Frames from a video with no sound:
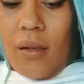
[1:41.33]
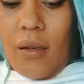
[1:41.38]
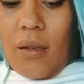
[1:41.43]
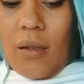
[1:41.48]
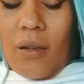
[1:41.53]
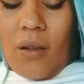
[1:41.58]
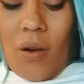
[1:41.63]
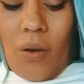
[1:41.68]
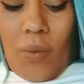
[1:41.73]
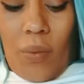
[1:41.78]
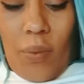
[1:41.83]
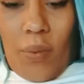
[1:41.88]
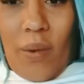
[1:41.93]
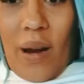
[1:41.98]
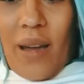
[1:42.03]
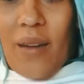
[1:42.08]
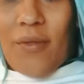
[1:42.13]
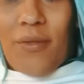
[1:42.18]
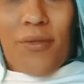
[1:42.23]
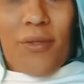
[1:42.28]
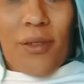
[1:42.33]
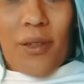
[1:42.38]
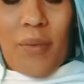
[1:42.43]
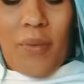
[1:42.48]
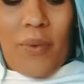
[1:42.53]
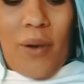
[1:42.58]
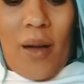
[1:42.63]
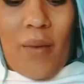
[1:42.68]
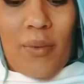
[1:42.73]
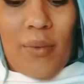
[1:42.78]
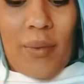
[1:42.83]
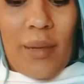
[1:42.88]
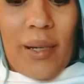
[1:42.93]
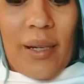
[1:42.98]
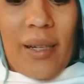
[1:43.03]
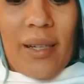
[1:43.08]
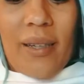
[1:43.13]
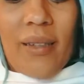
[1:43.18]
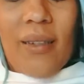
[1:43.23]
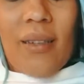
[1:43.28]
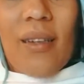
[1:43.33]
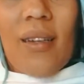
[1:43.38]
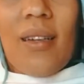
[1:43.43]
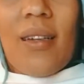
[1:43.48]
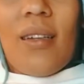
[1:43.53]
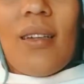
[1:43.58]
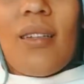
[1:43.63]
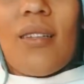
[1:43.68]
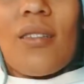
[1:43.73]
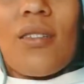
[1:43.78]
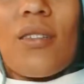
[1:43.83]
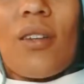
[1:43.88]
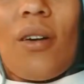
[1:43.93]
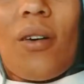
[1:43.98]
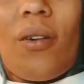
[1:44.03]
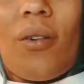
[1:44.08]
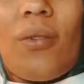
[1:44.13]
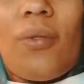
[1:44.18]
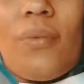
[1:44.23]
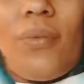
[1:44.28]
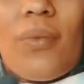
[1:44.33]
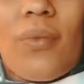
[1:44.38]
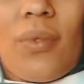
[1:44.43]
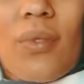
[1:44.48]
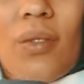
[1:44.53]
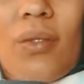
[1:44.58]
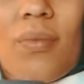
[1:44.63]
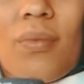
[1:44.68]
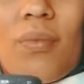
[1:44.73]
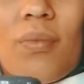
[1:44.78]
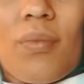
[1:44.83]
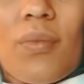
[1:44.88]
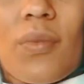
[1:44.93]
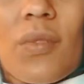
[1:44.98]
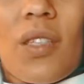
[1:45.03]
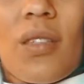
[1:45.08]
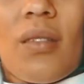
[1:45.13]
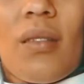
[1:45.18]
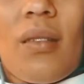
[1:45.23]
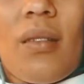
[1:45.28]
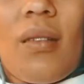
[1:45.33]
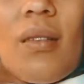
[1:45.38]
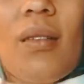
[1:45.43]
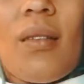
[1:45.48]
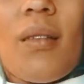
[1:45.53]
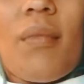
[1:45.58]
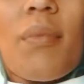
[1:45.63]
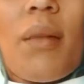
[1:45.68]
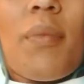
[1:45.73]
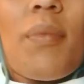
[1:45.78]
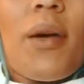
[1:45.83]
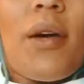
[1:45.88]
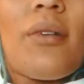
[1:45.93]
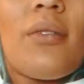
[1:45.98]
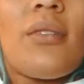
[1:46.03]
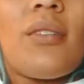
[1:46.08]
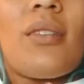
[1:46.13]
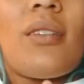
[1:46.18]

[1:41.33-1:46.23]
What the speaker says: go right for the problem area. So my belt,